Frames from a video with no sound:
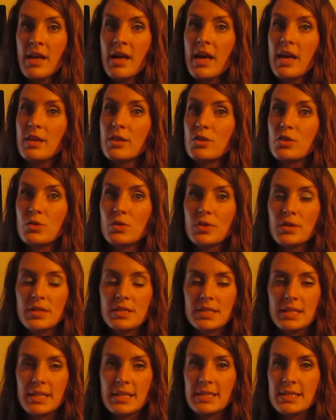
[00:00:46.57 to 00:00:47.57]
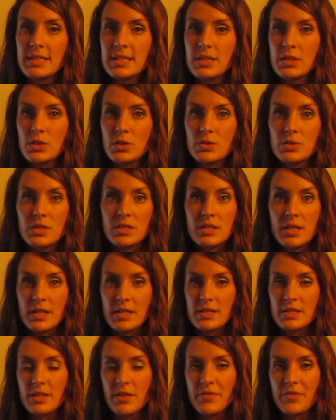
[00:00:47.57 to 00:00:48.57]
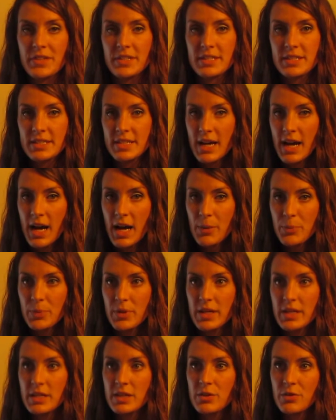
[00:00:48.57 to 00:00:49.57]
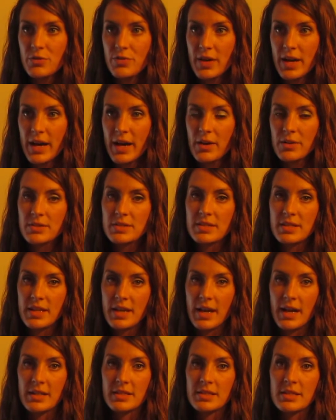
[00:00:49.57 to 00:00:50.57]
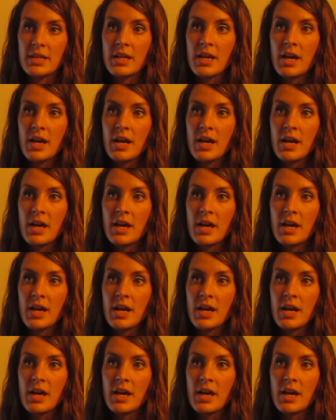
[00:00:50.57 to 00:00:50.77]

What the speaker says: And through his continued studies of this topic, he found that